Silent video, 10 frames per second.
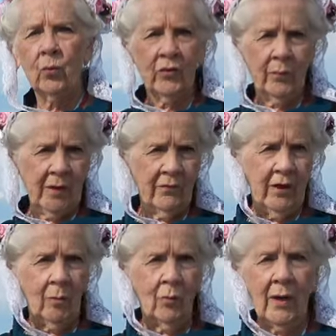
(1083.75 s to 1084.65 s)
would have been
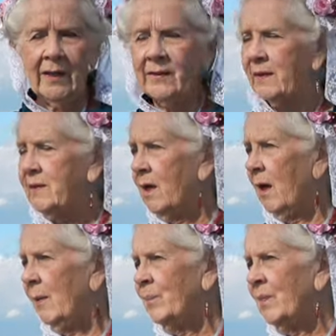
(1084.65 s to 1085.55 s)
available at that
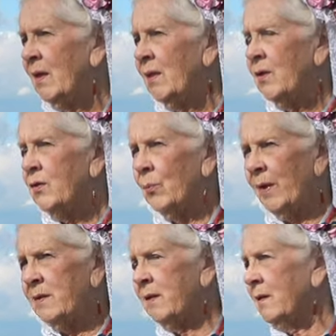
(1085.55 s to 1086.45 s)
time. So
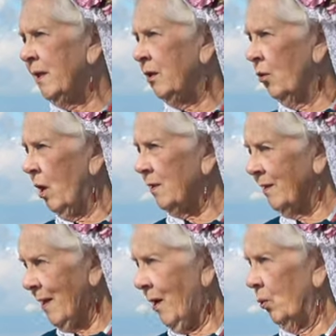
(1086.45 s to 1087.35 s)
basically, he
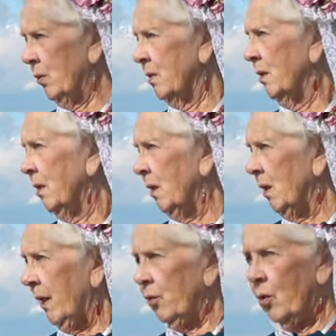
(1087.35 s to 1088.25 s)
lost the house
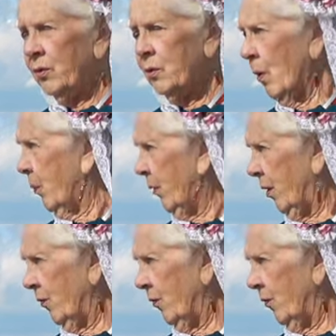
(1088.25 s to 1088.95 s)
and all his property